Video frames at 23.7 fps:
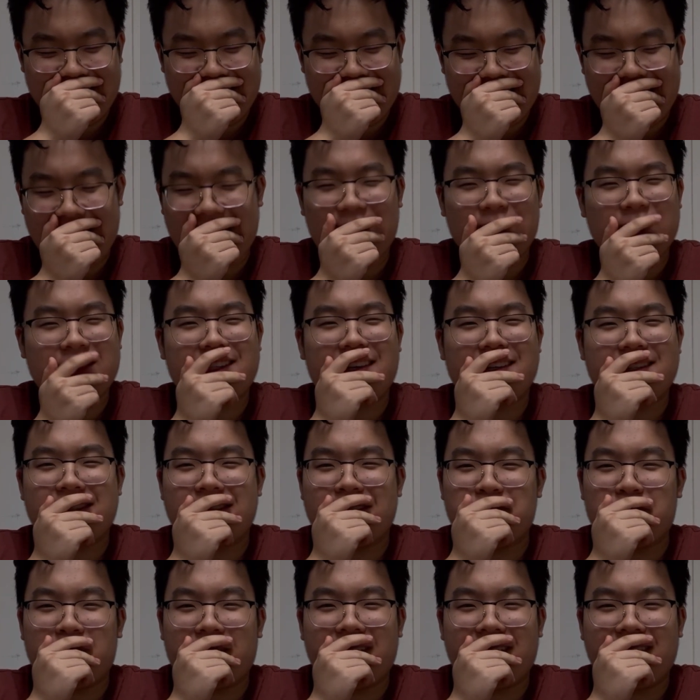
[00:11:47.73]
It always gets to
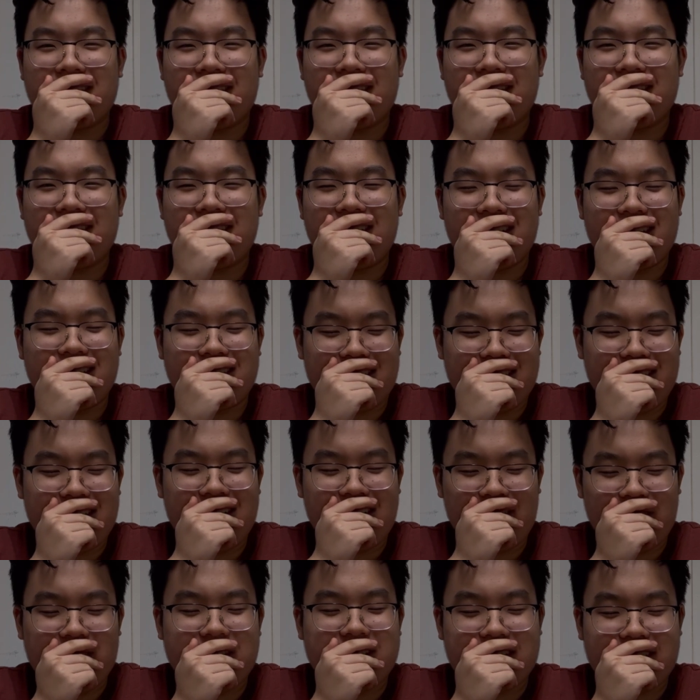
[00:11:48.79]
me. It
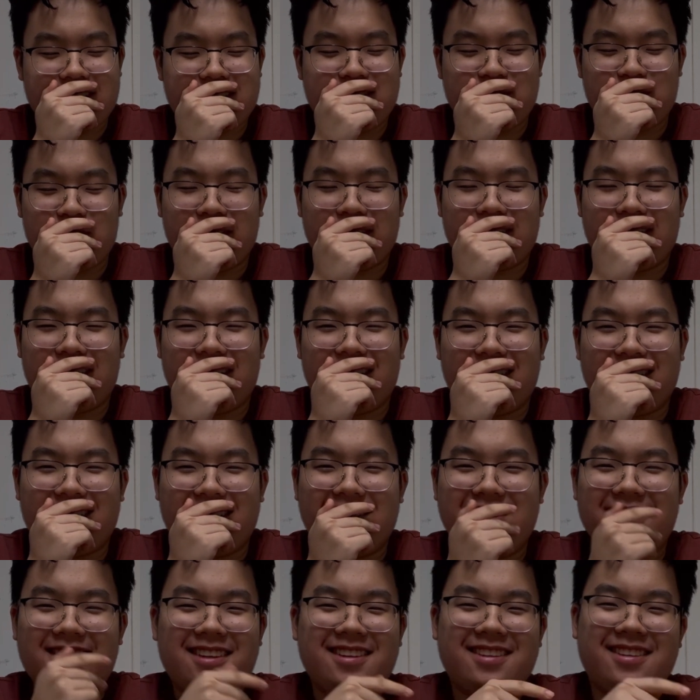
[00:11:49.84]
always gets to me at the end.
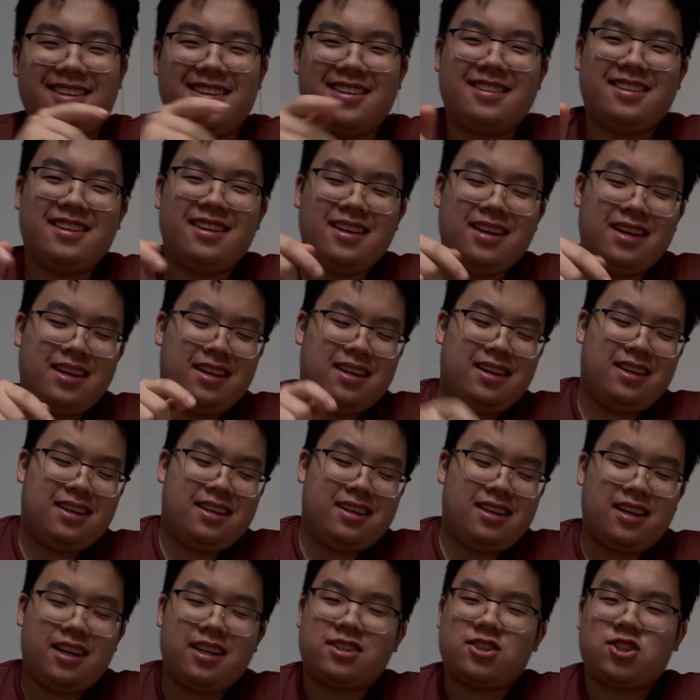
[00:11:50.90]

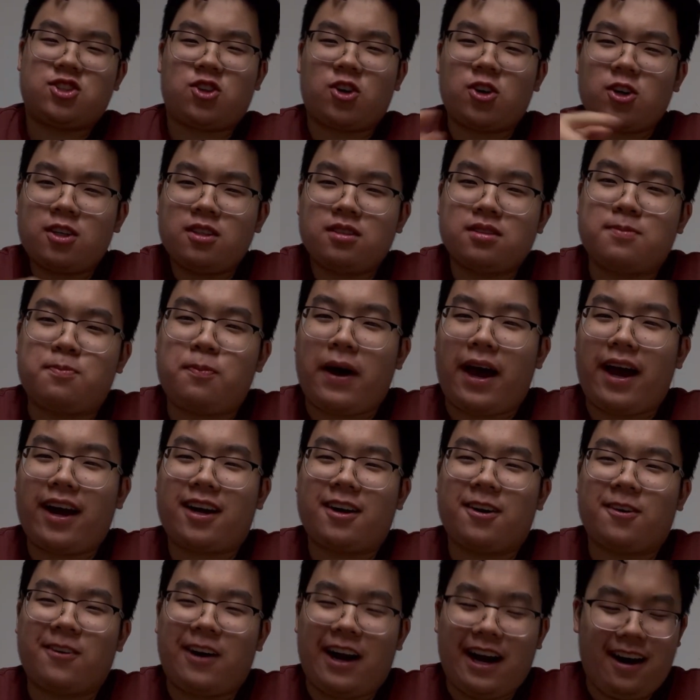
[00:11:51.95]
It circles back
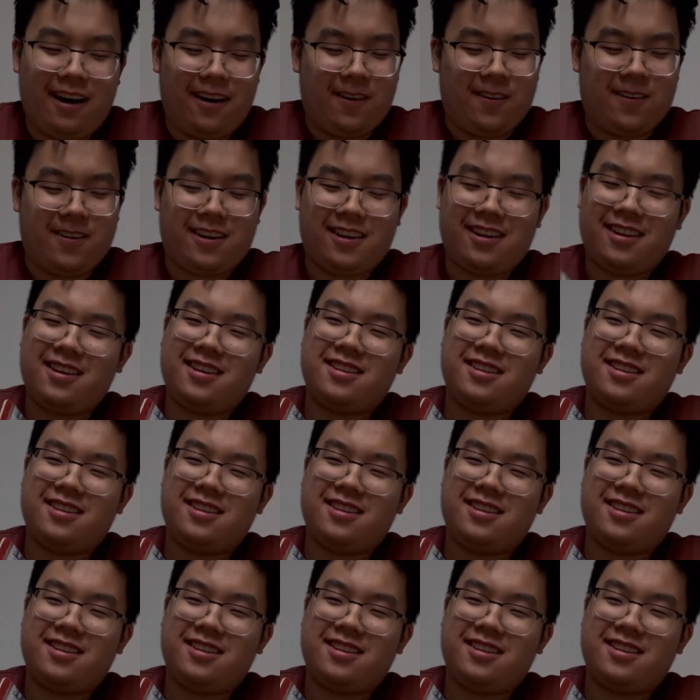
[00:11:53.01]
around.